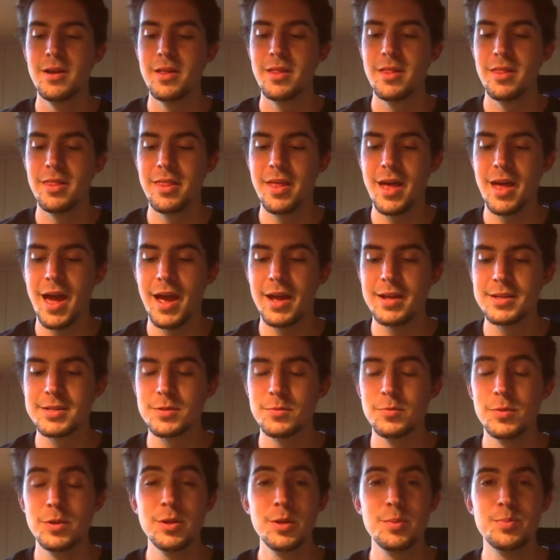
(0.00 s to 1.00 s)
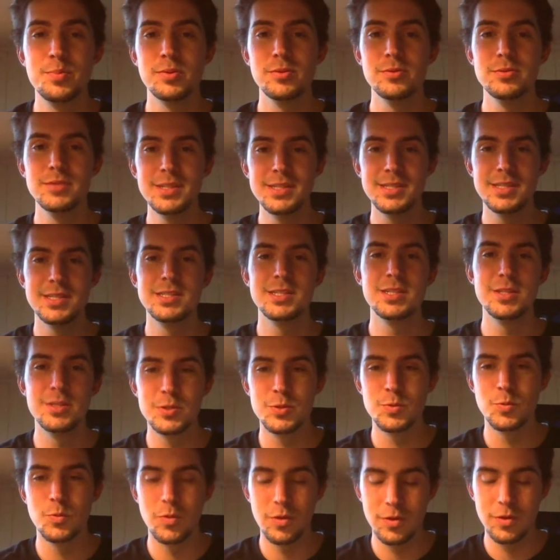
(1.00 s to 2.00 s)
that really pulled us into this
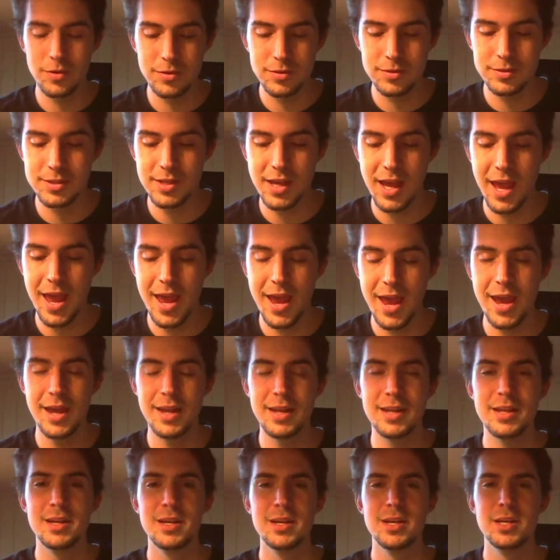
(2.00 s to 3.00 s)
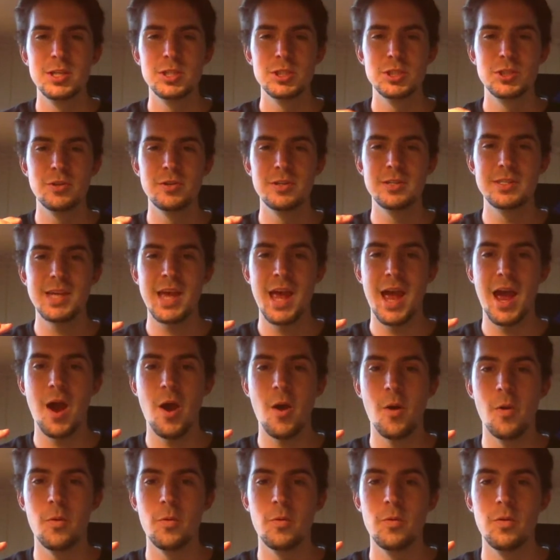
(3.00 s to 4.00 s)
world and showed us
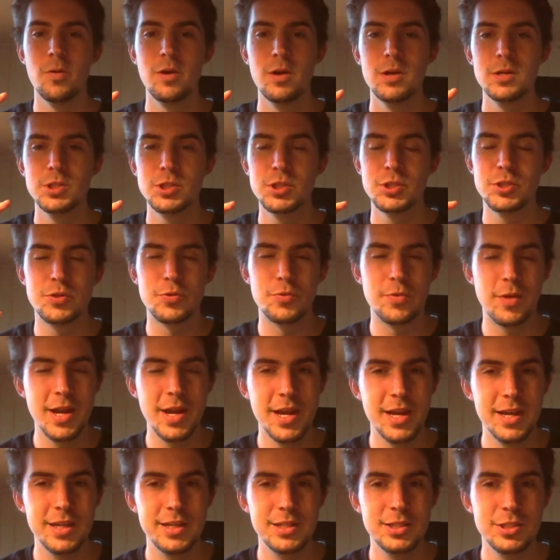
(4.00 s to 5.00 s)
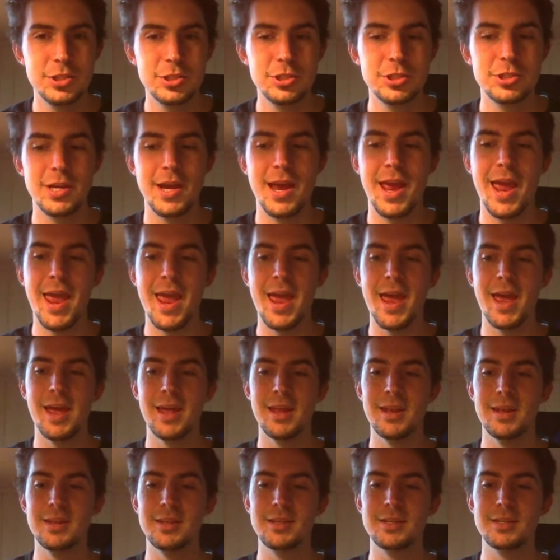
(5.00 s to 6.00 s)
how strange
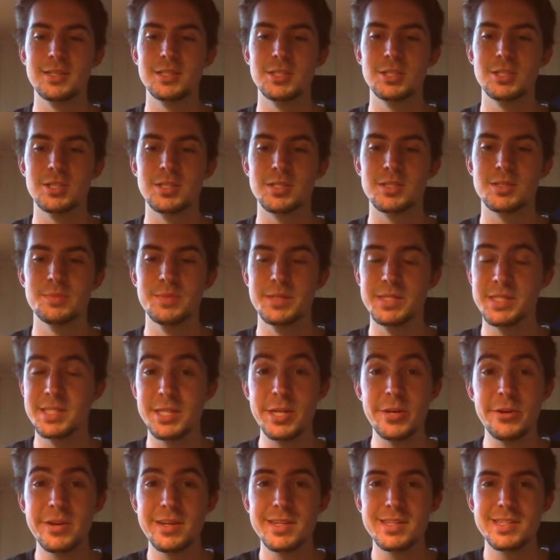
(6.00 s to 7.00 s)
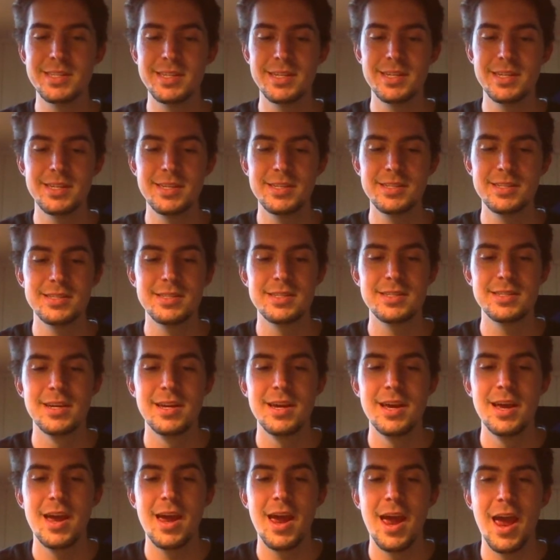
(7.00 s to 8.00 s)
and just mysterious it is
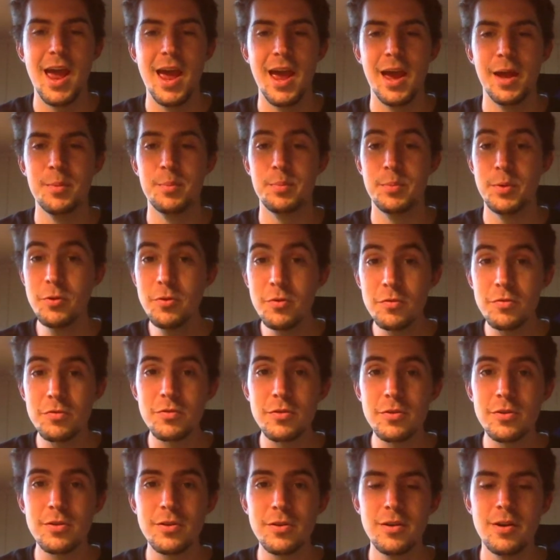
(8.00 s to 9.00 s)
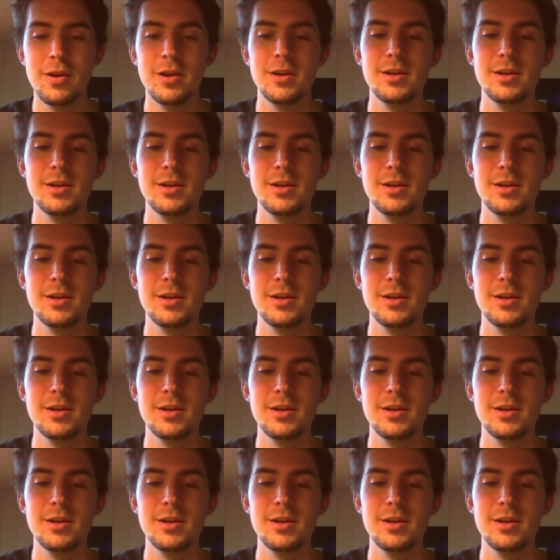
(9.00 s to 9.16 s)
and beautiful.